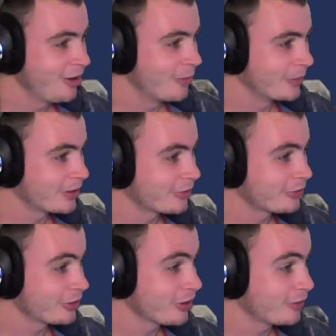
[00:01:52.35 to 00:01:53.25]
We can
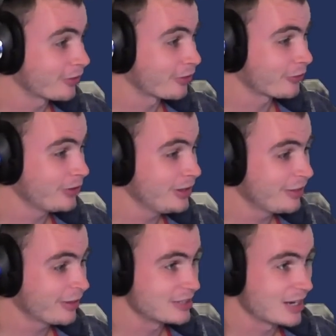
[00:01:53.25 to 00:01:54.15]
click on the screens
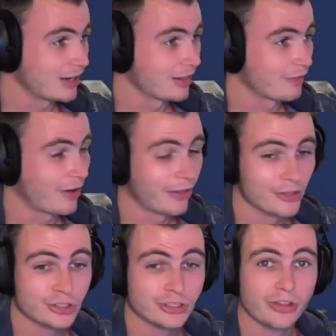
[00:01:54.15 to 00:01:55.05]
containing this
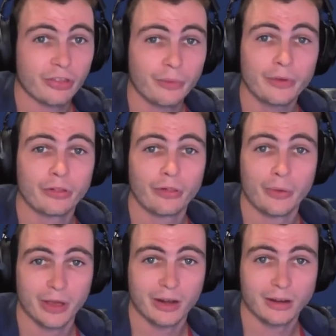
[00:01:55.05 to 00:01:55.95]
violation to see where it's
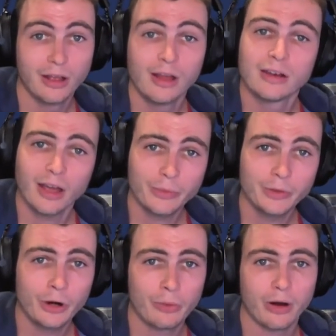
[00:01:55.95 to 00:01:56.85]
located. Now that we
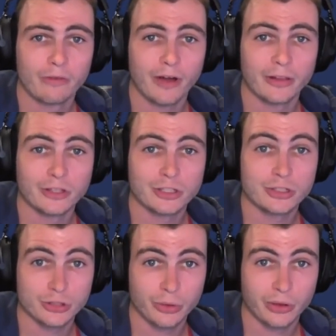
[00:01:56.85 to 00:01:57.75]
know where our violation is
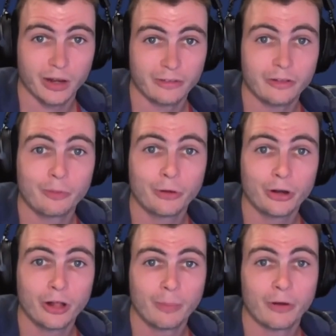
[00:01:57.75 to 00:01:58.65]
located, let's put it
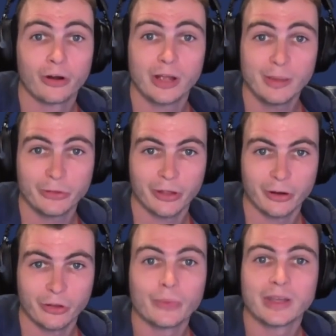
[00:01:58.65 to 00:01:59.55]
up on our emulator
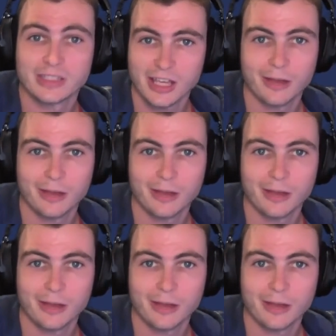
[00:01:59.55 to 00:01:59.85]
so we can take a